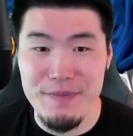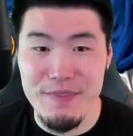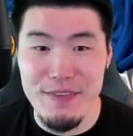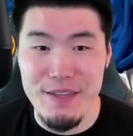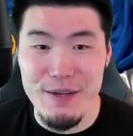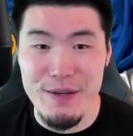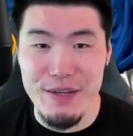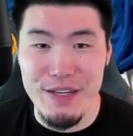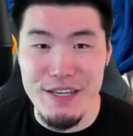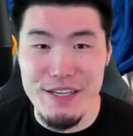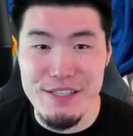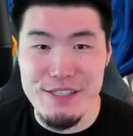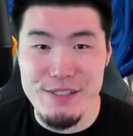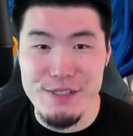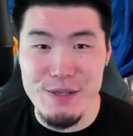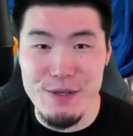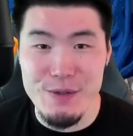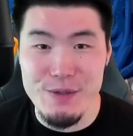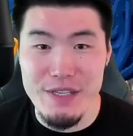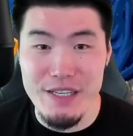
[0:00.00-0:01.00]
Okay,
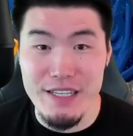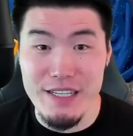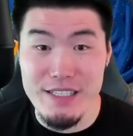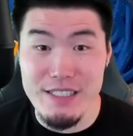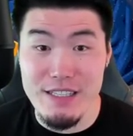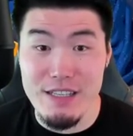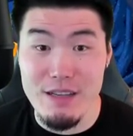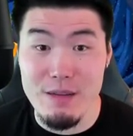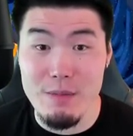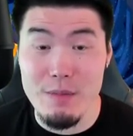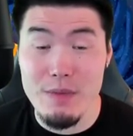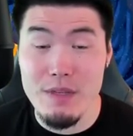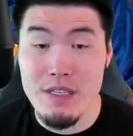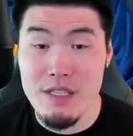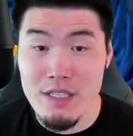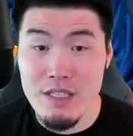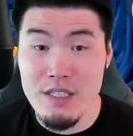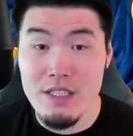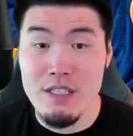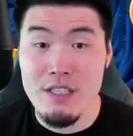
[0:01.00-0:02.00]
so taking some
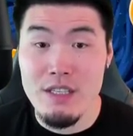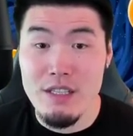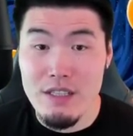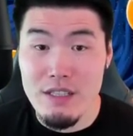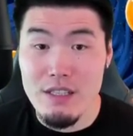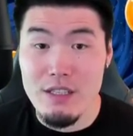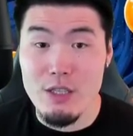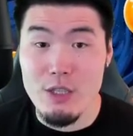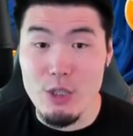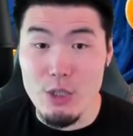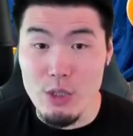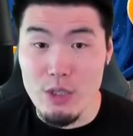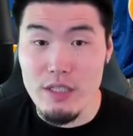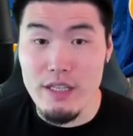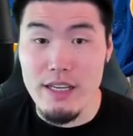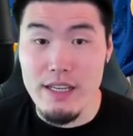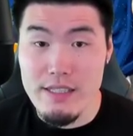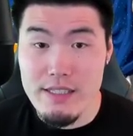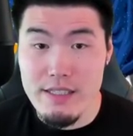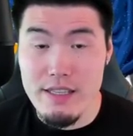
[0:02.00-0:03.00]
good
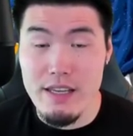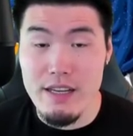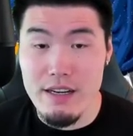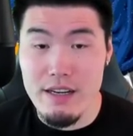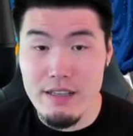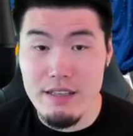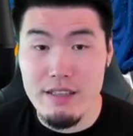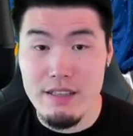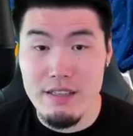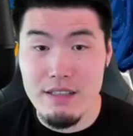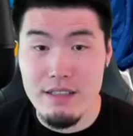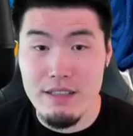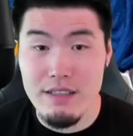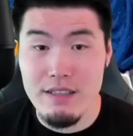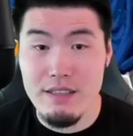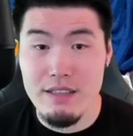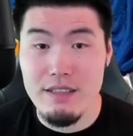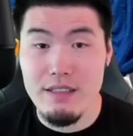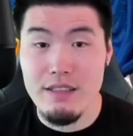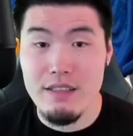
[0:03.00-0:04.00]
hits there,
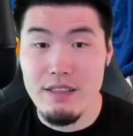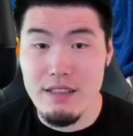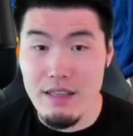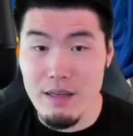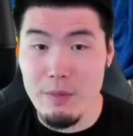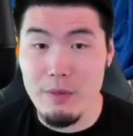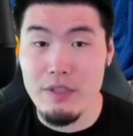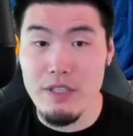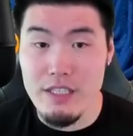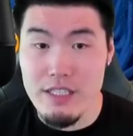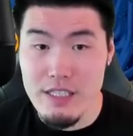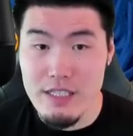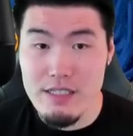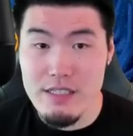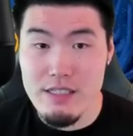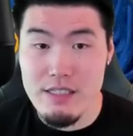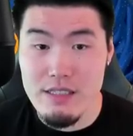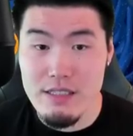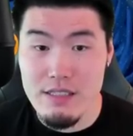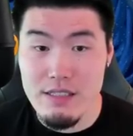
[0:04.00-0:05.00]
double
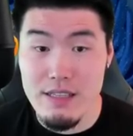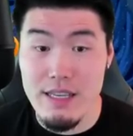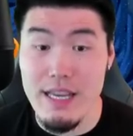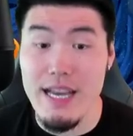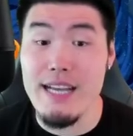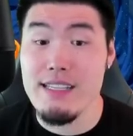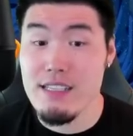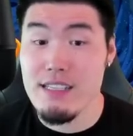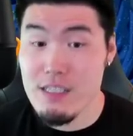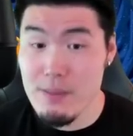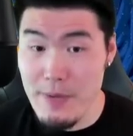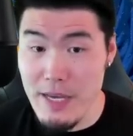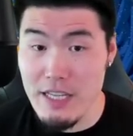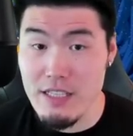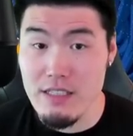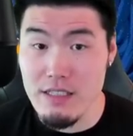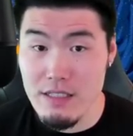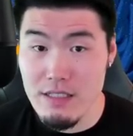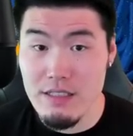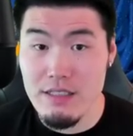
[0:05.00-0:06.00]
digits, as
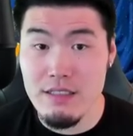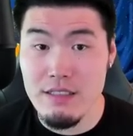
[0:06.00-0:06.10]
expected.